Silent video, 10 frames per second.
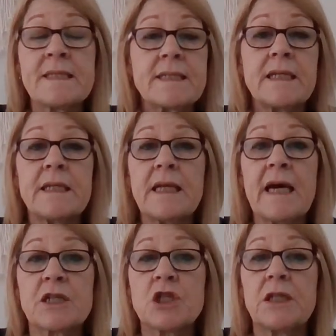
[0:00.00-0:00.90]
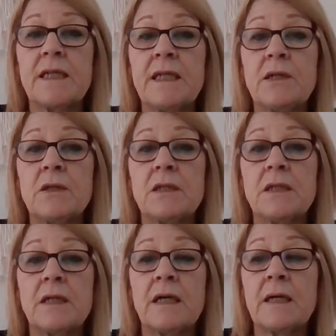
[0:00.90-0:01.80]
that actually
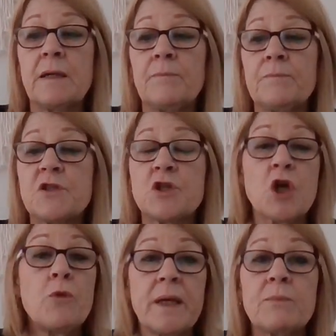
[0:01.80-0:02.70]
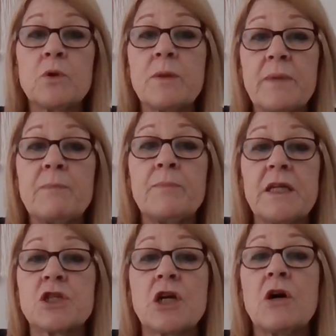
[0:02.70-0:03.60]
show people the big
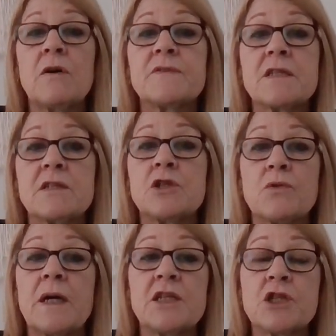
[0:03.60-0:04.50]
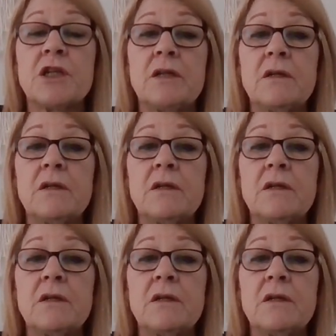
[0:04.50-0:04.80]
picture of the situation,